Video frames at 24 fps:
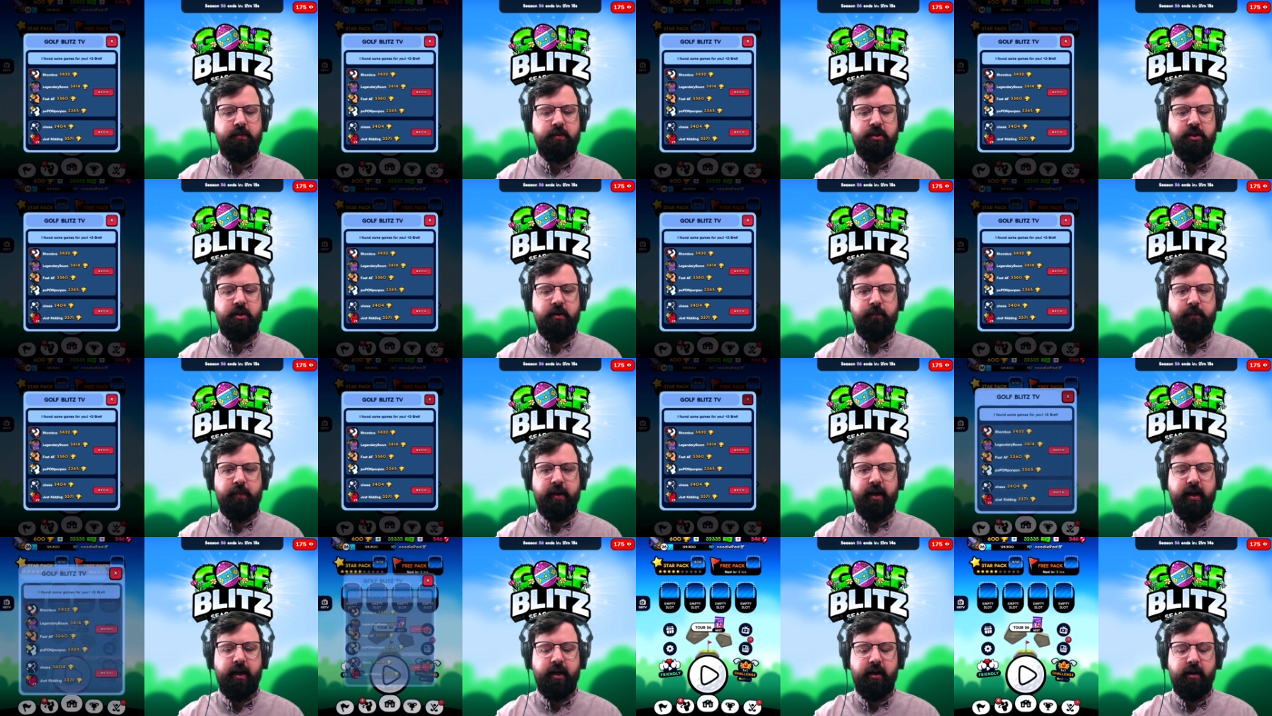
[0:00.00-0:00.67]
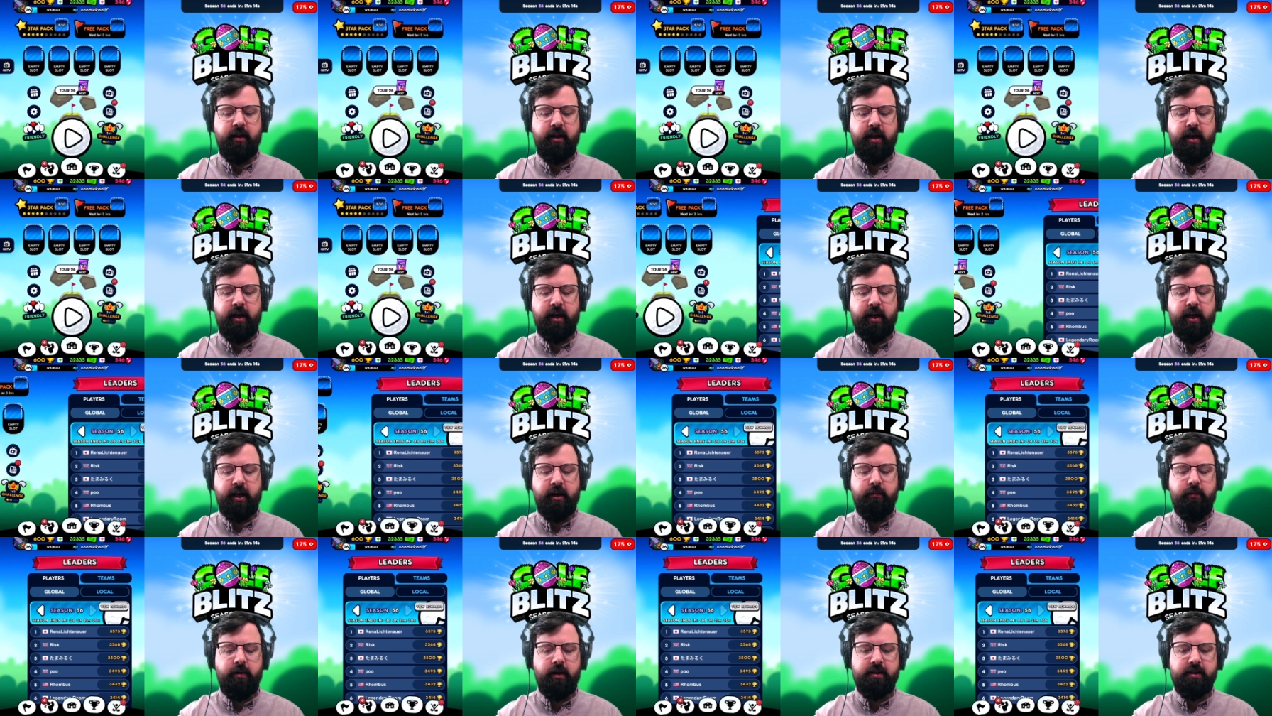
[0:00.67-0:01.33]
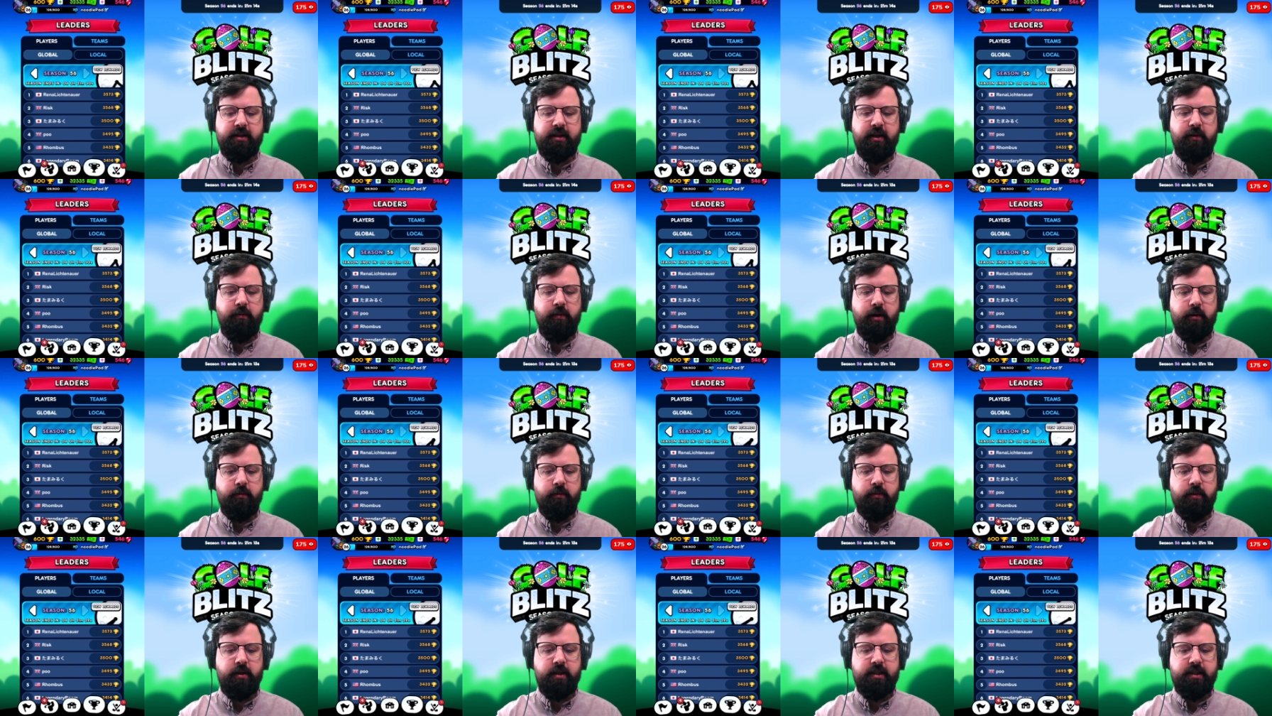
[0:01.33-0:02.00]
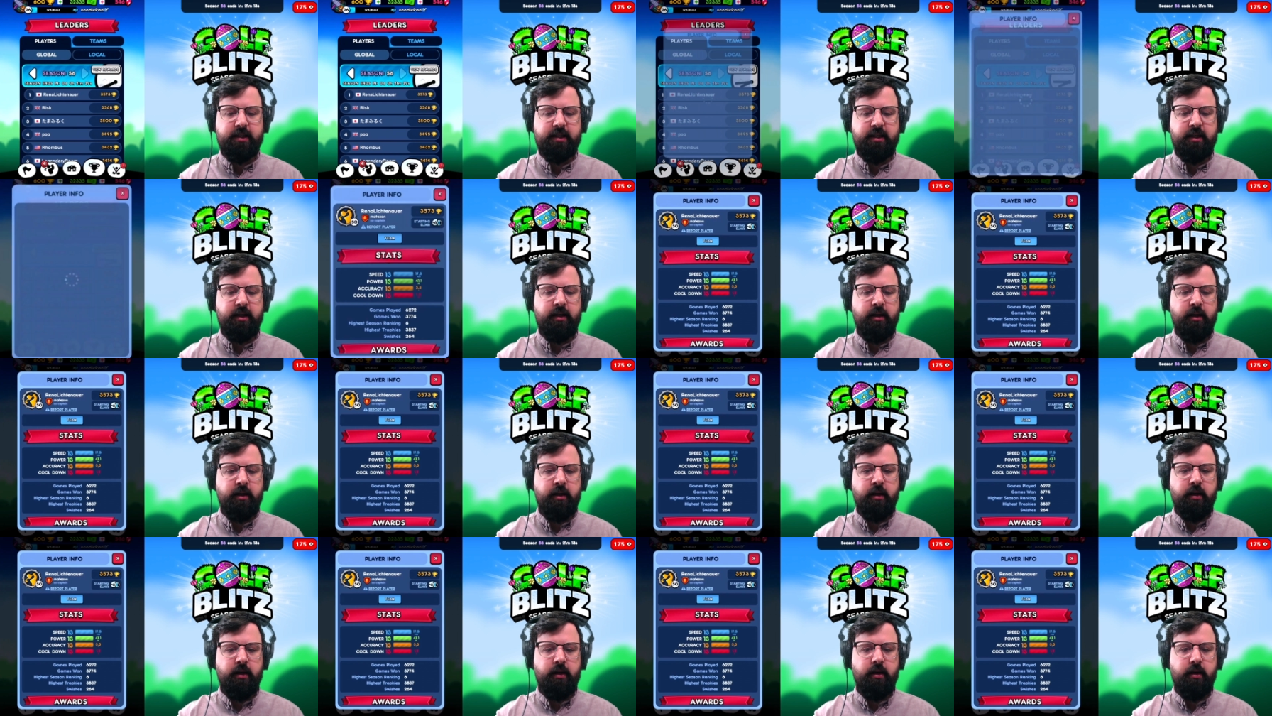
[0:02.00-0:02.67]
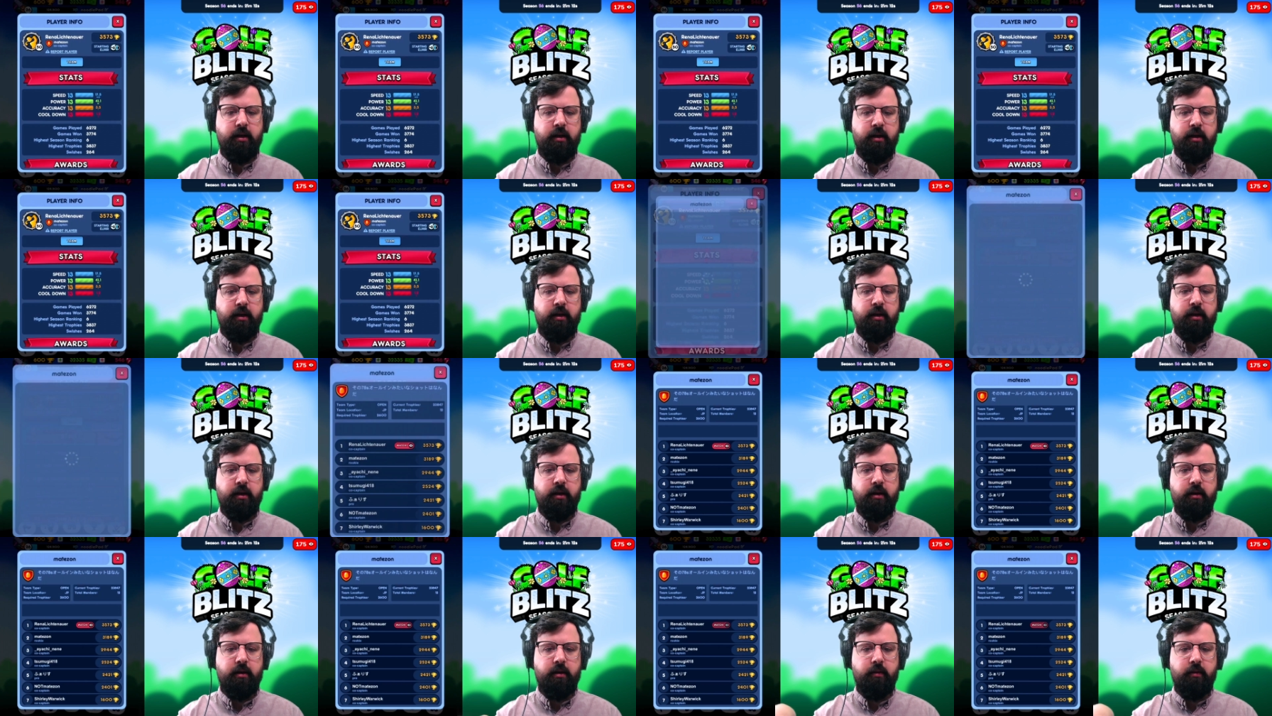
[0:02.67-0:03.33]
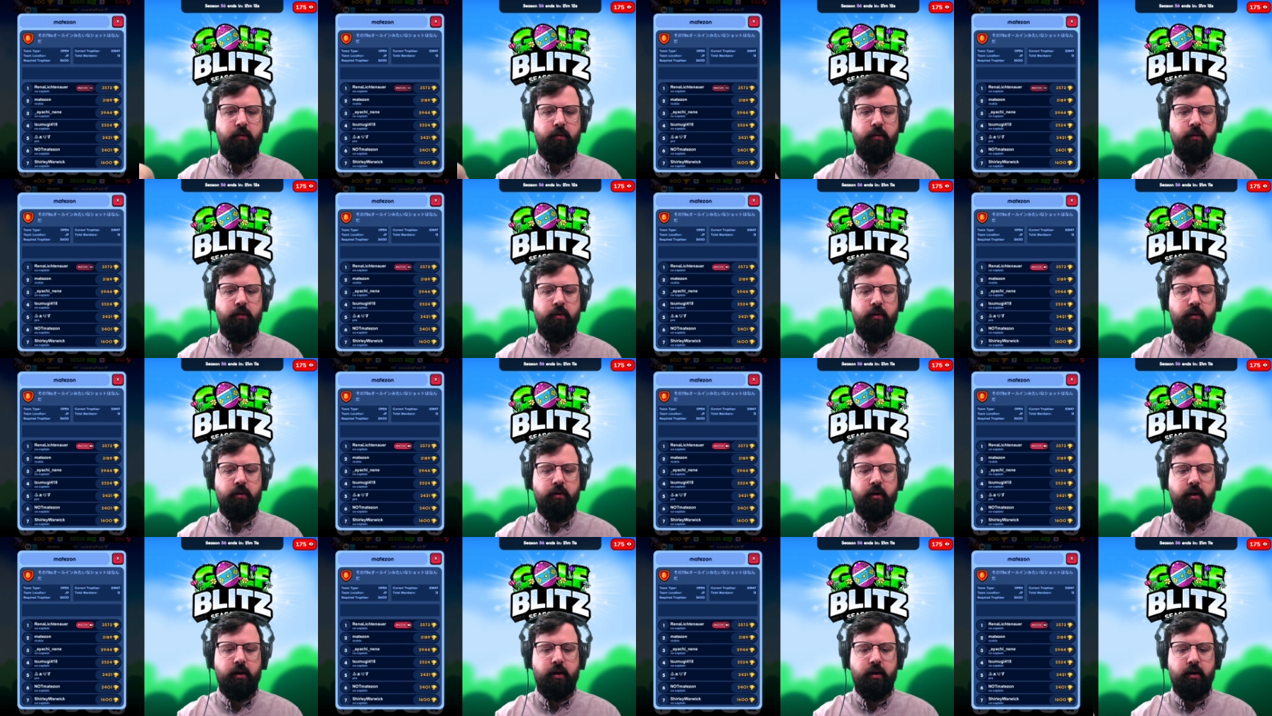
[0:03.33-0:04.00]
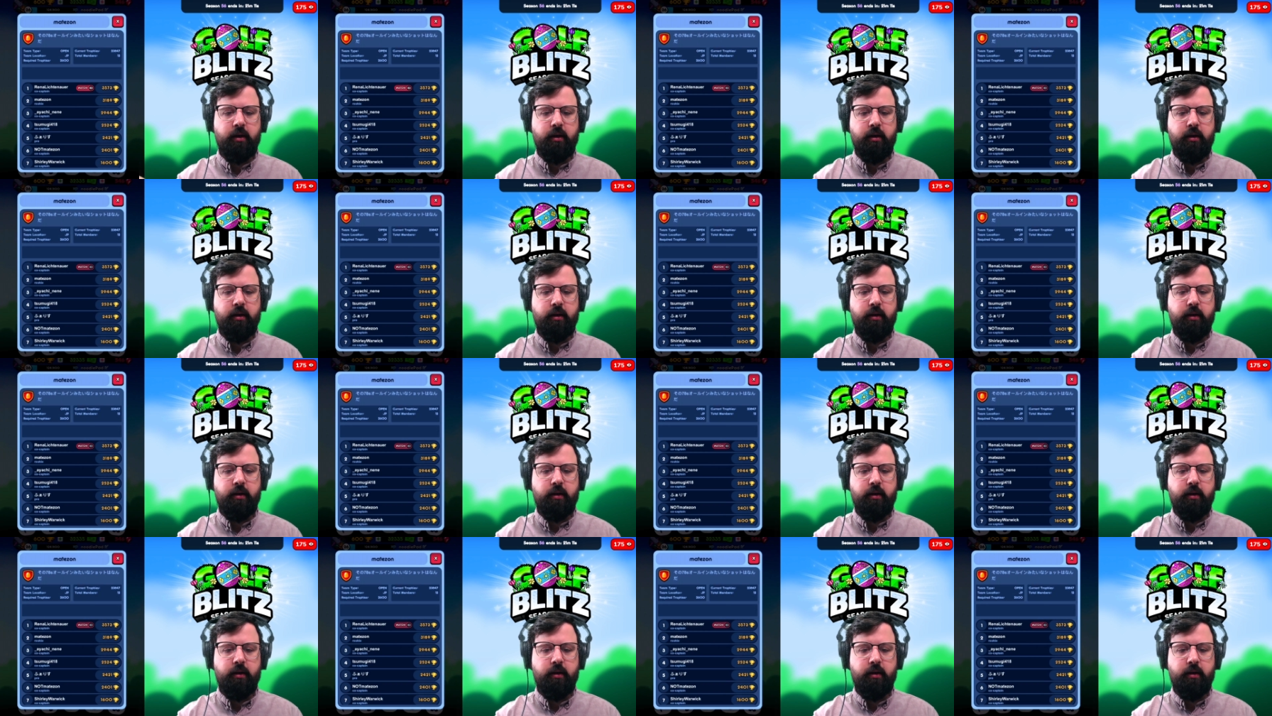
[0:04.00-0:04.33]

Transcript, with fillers: We jump back into that. I kind of want to see what Risk uh, or uh,